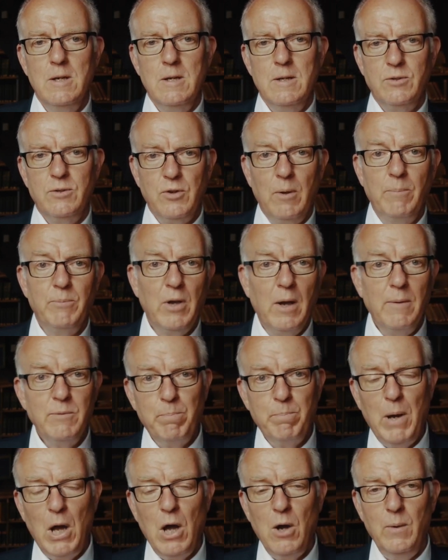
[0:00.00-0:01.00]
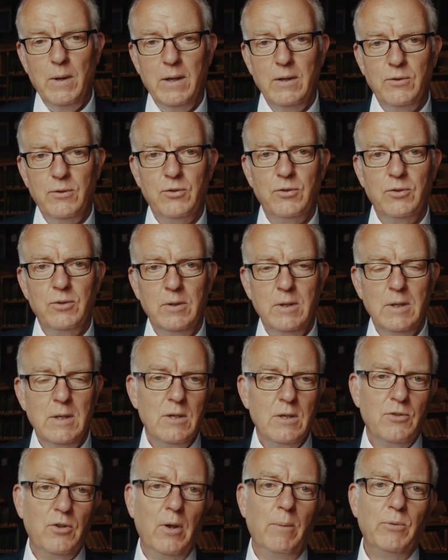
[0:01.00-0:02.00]
sometimes poets,
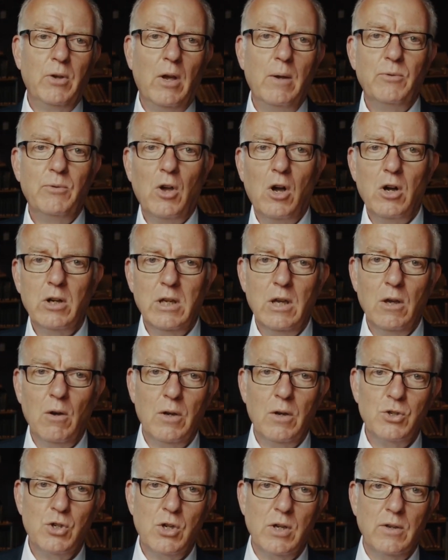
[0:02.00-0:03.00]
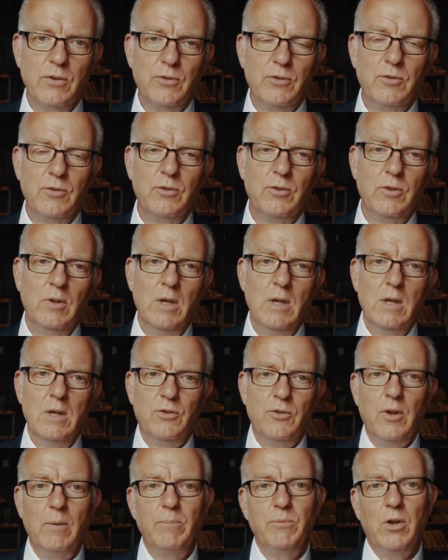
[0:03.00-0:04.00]
sometimes archaeologists,
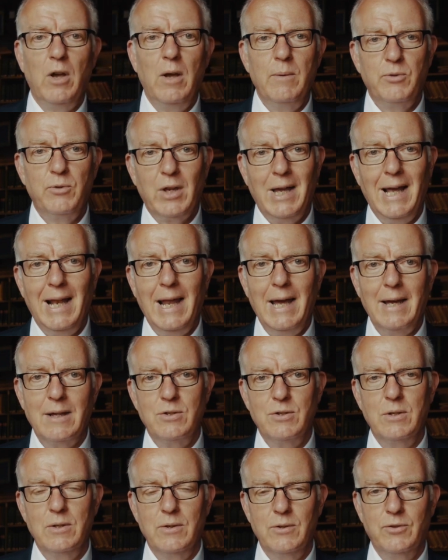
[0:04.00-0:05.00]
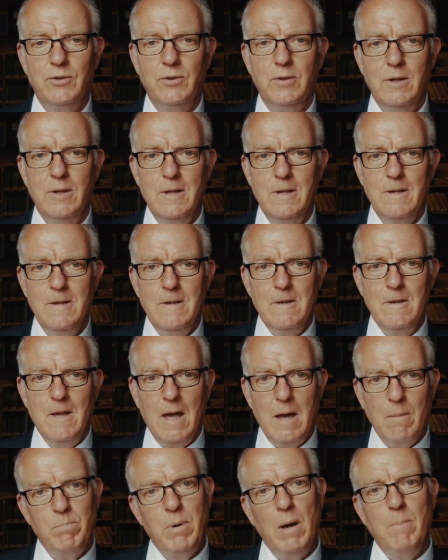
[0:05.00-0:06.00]
sometimes collectors,
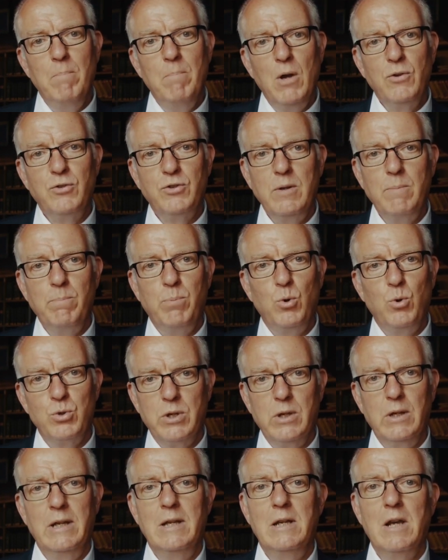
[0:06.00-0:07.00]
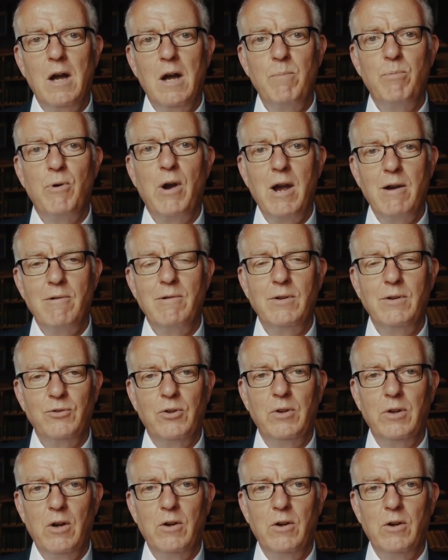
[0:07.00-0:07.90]
but most importantly librarians and